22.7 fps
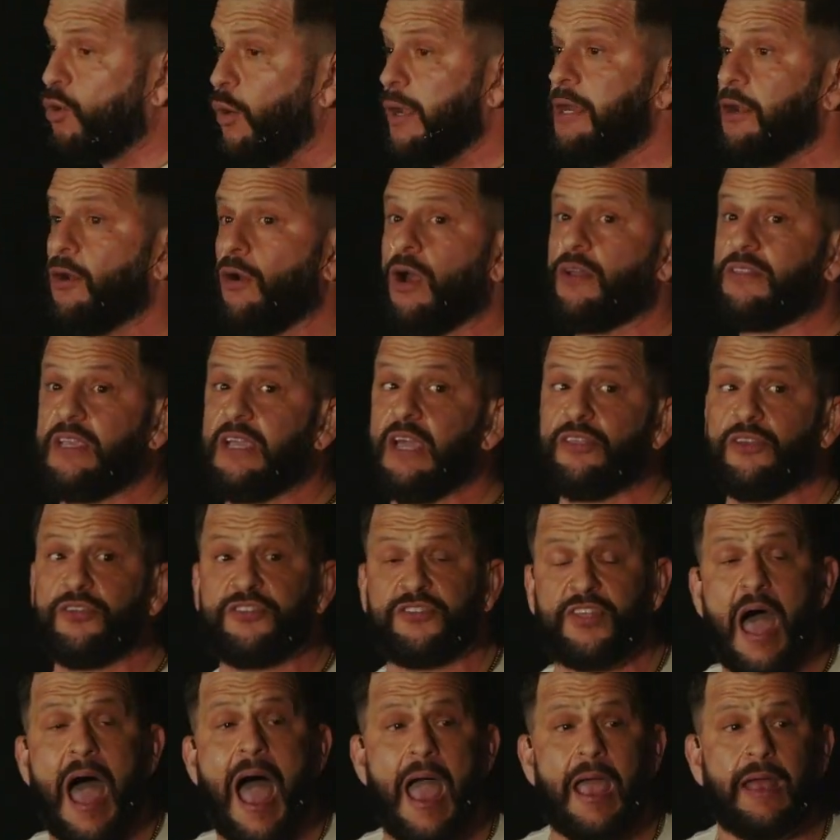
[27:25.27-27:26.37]
greener on the other
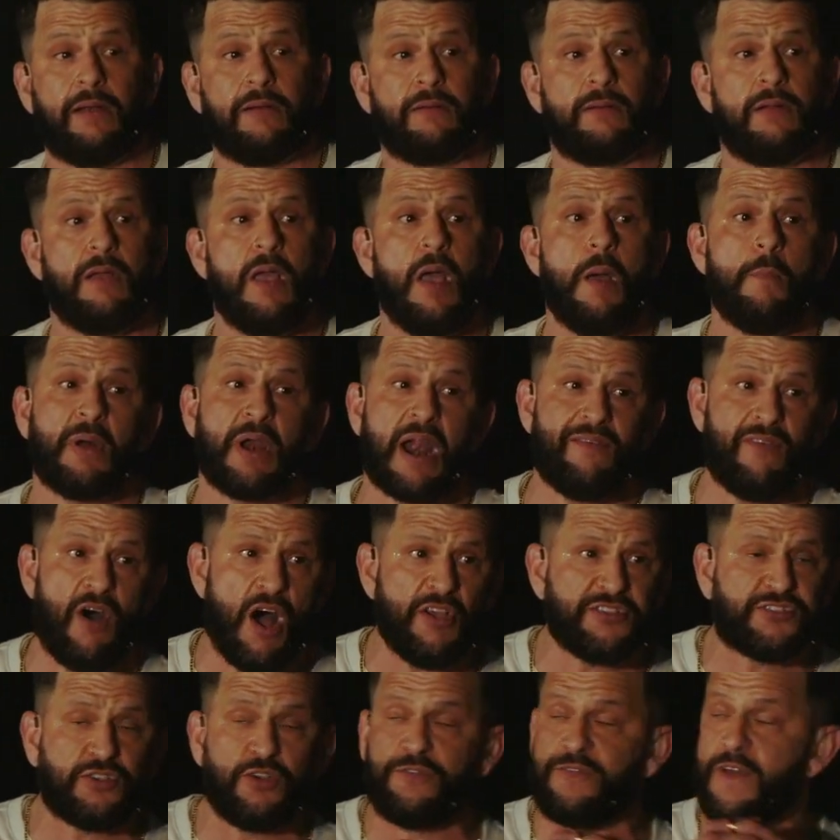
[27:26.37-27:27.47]
side. But I've also